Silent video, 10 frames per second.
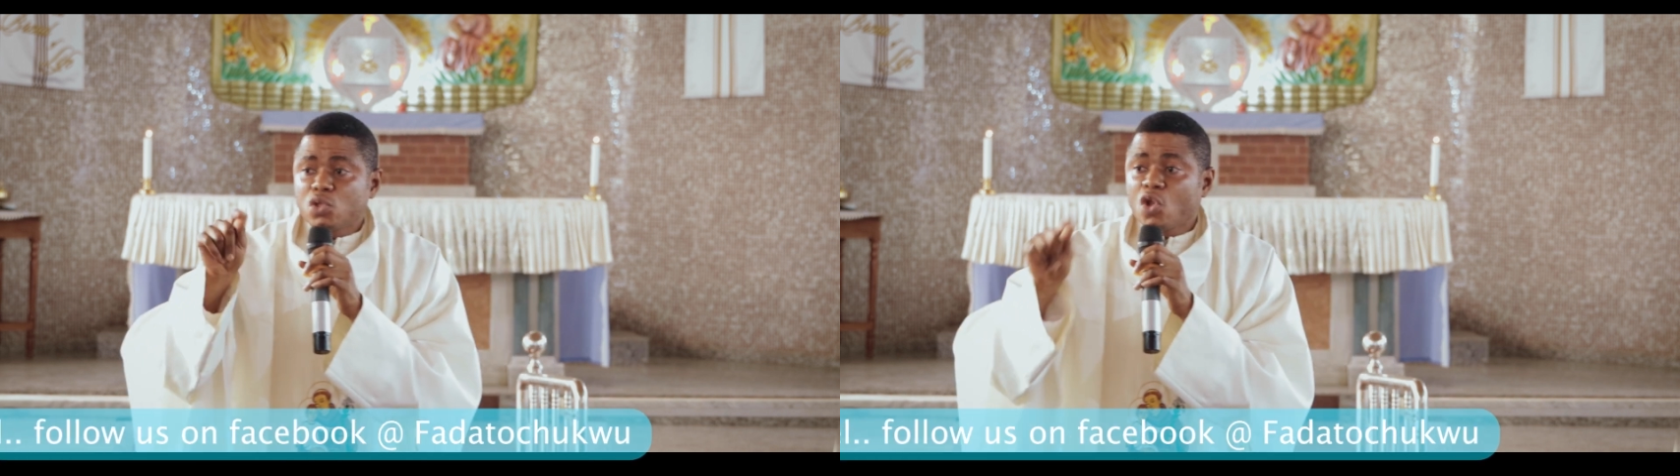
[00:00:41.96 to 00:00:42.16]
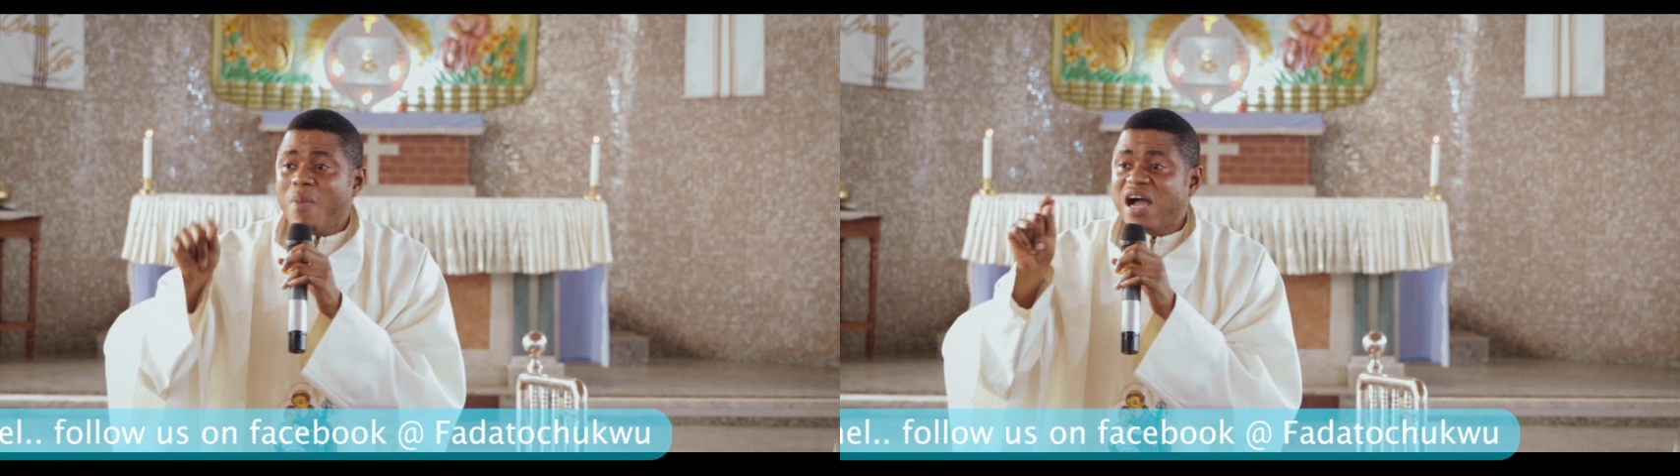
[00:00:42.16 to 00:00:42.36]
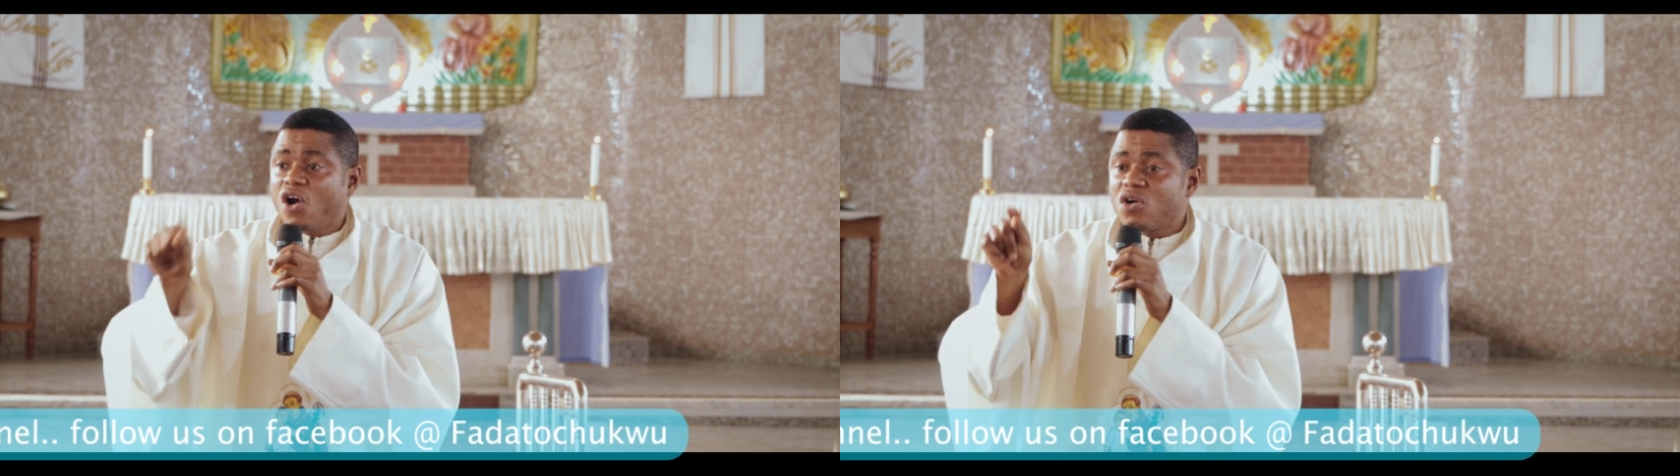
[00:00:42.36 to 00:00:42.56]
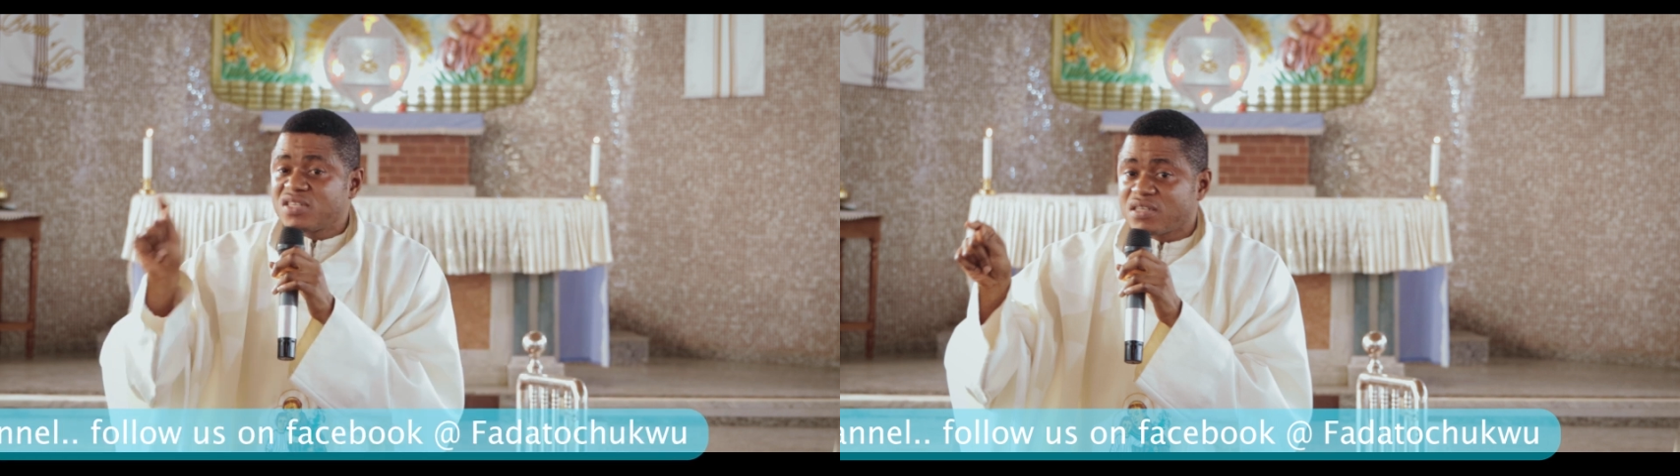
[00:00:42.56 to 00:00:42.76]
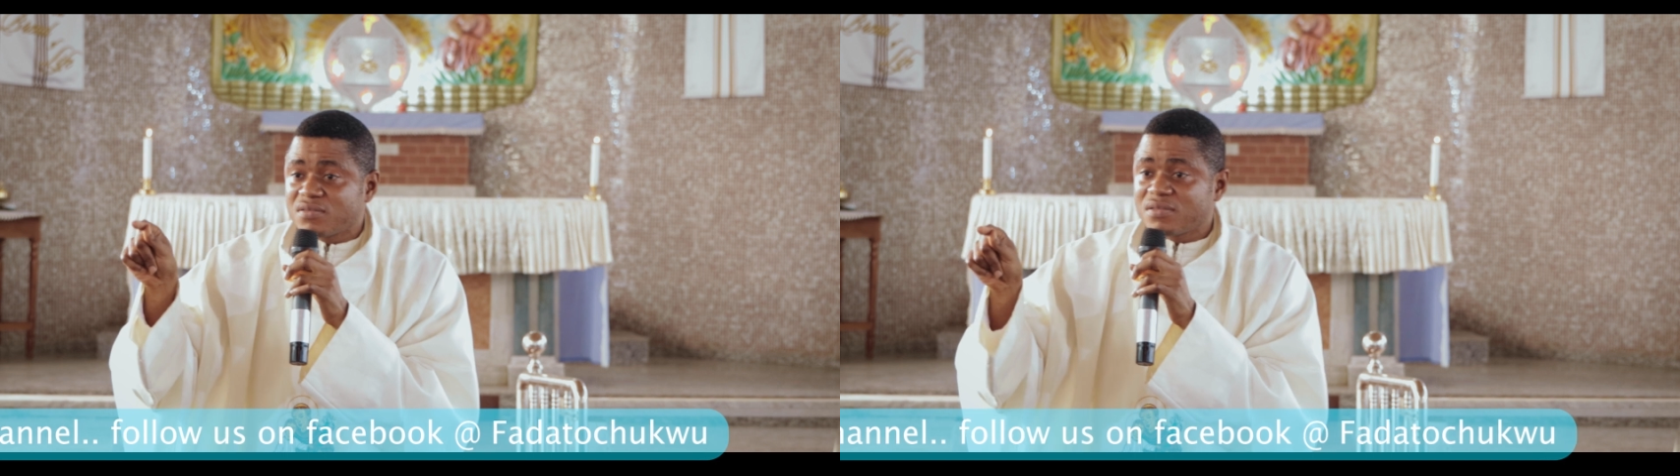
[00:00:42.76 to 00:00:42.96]
Norman
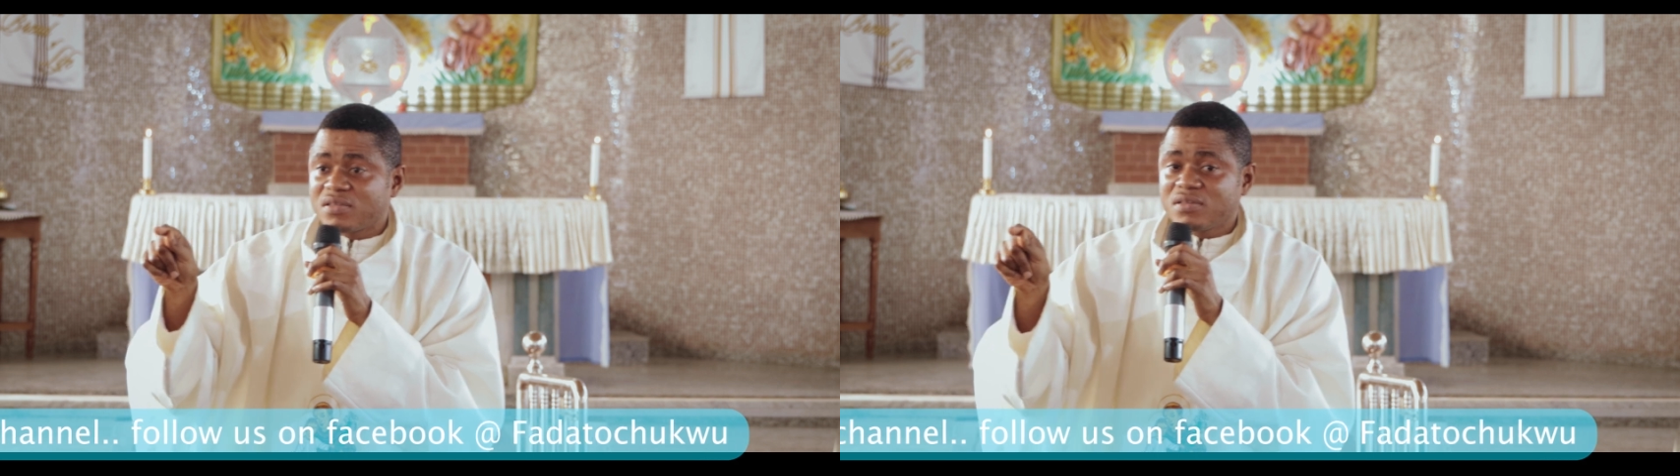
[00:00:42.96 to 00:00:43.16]
Cousin